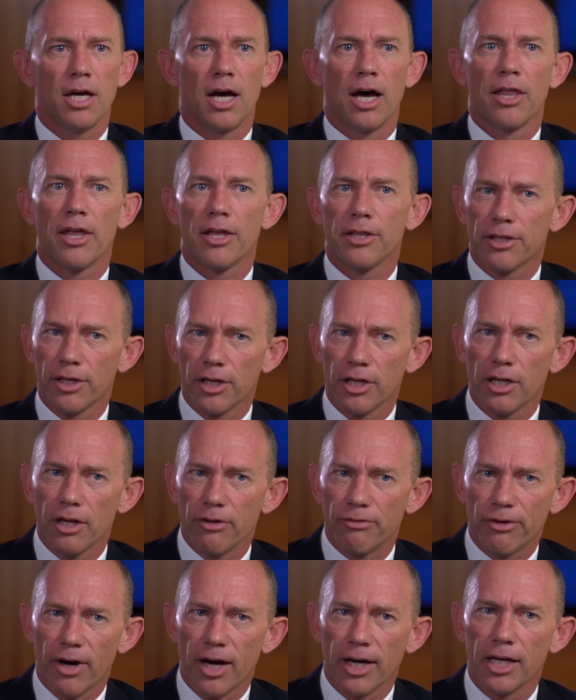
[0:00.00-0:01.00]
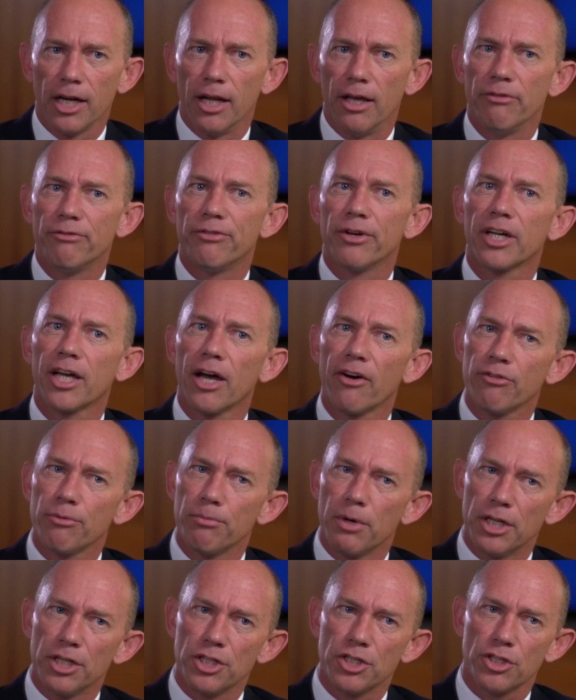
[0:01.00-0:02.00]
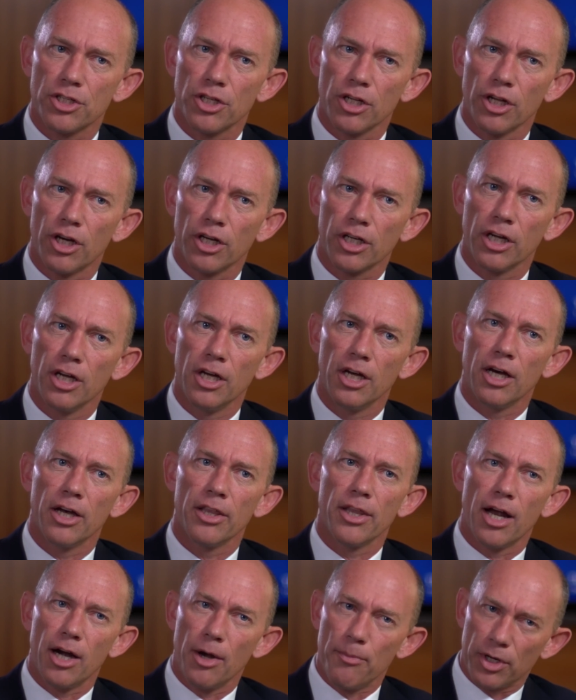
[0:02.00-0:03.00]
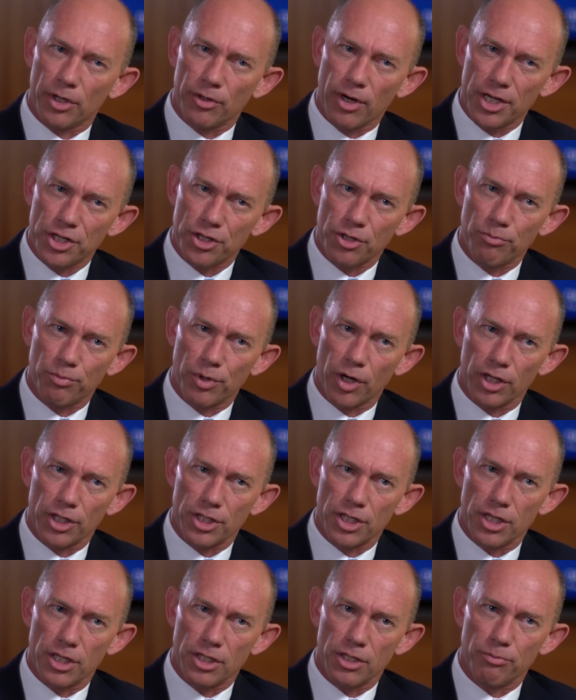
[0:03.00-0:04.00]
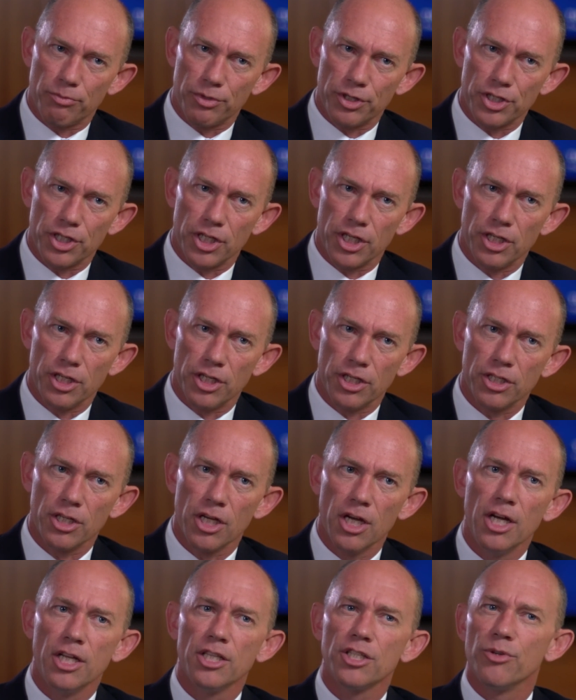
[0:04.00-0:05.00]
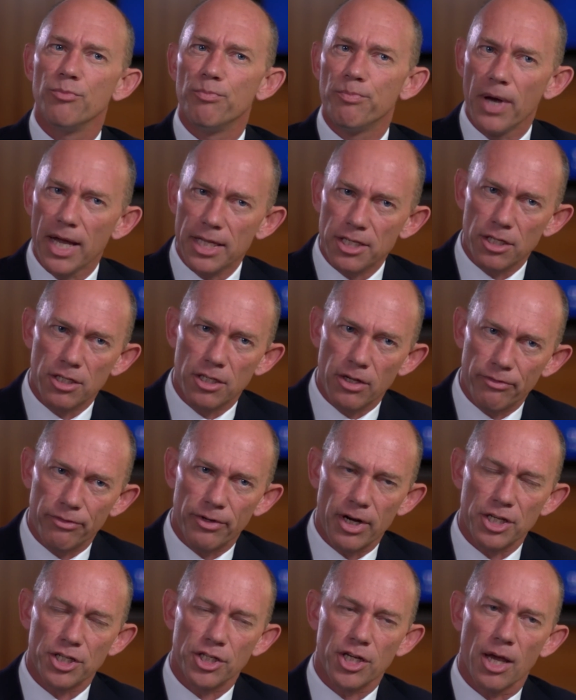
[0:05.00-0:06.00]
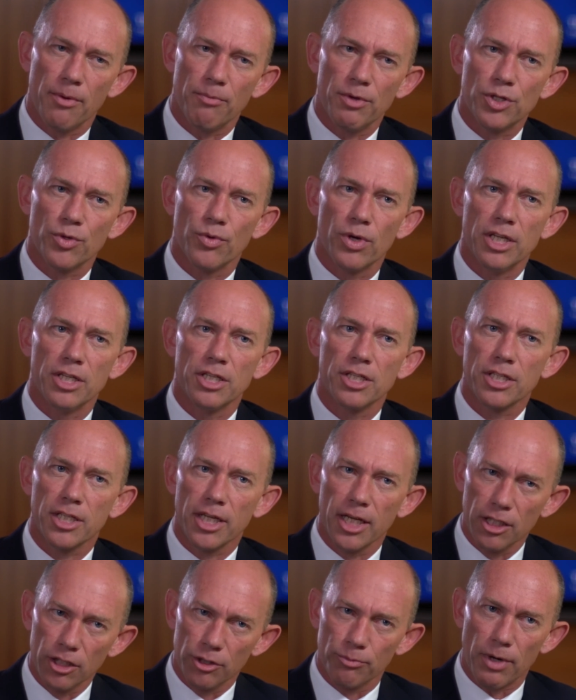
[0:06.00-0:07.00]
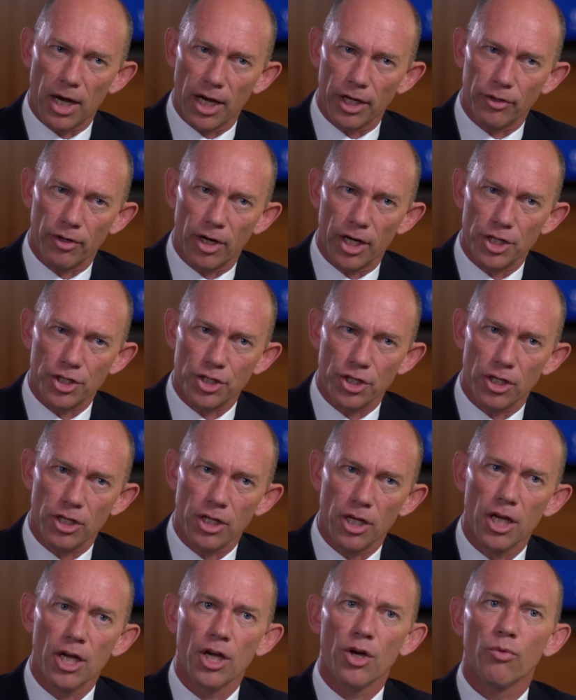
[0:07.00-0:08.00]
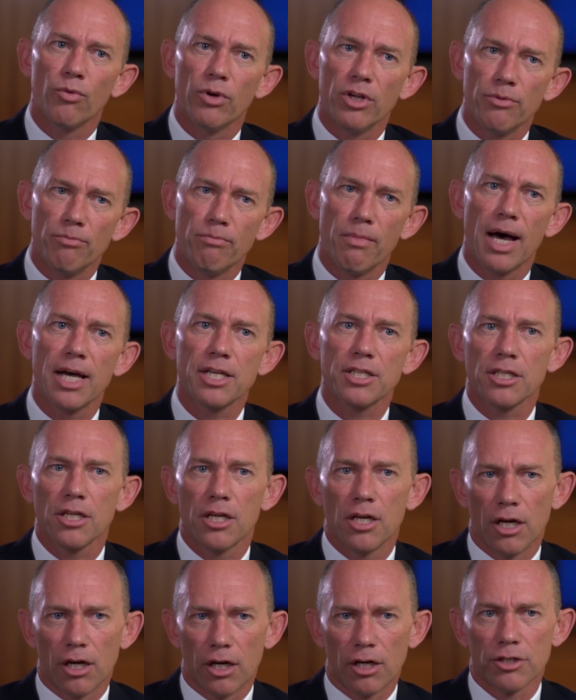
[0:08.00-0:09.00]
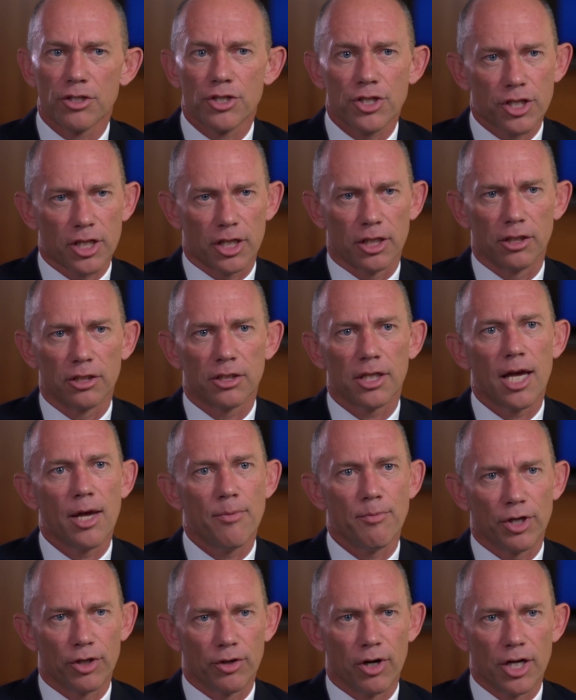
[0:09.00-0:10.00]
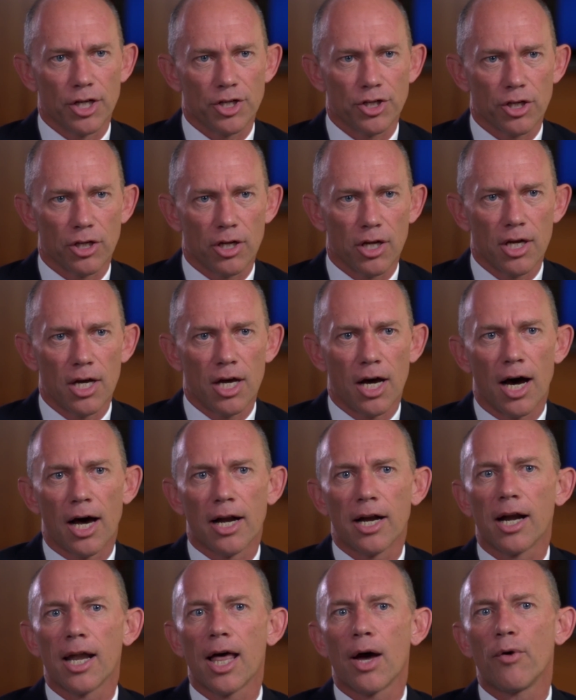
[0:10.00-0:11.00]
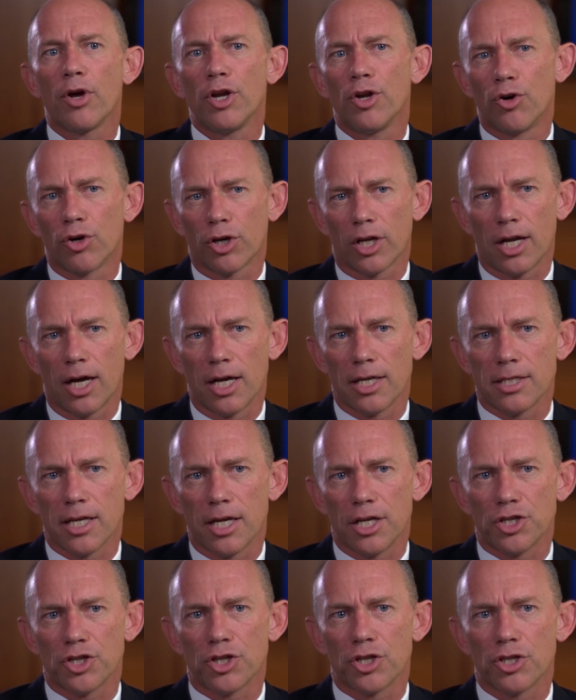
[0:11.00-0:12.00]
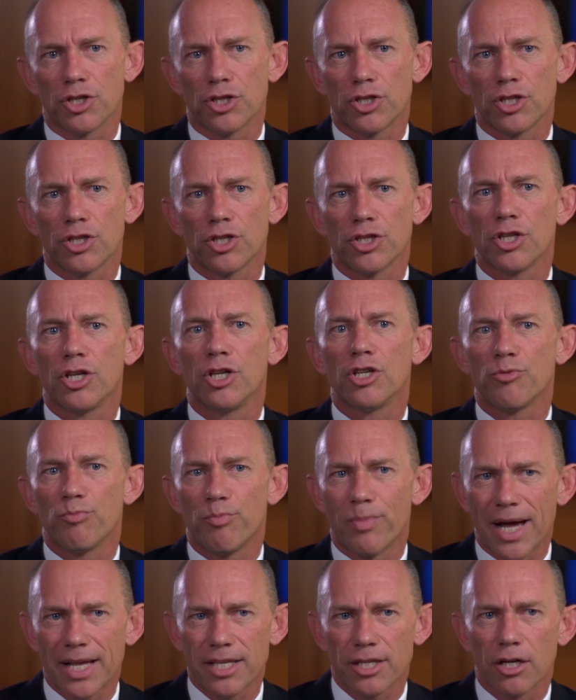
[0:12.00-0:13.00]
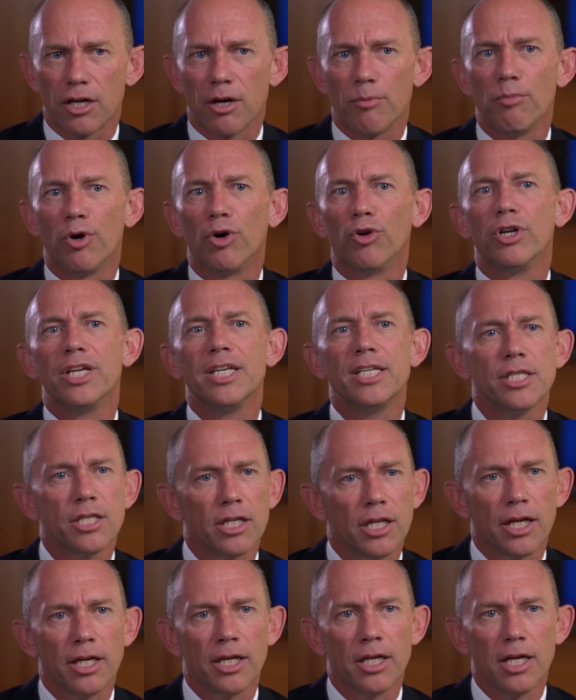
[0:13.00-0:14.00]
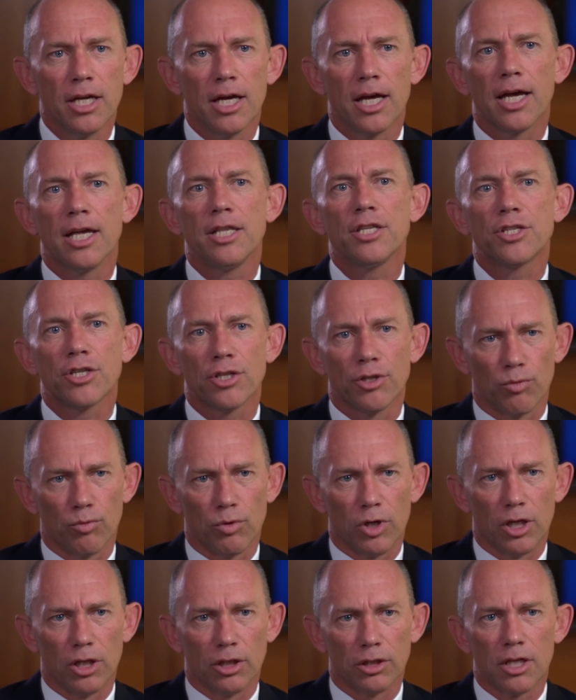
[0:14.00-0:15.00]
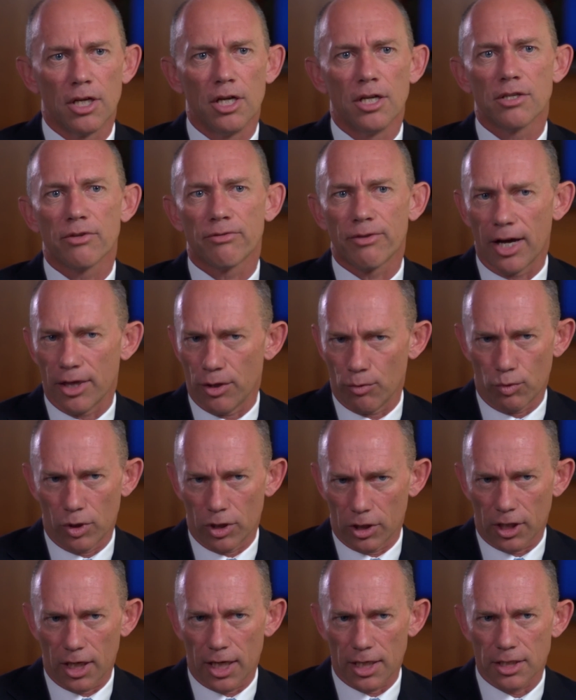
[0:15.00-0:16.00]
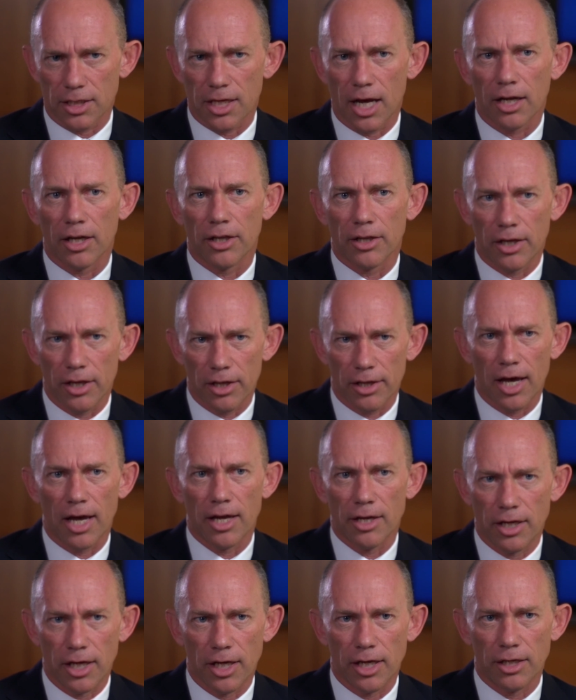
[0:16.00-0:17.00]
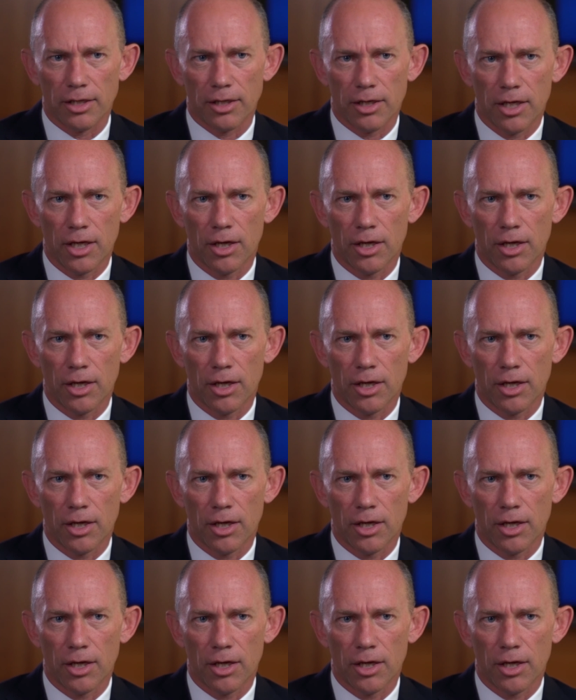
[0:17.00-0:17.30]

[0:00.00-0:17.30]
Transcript: And then thirdly, finally, for governments to look at their immigration policies and procedures to better differentiate between skilled migration with mass unskilled immigration, and allowing organisations to search better and more easily into the world to find the world-class talent that they need.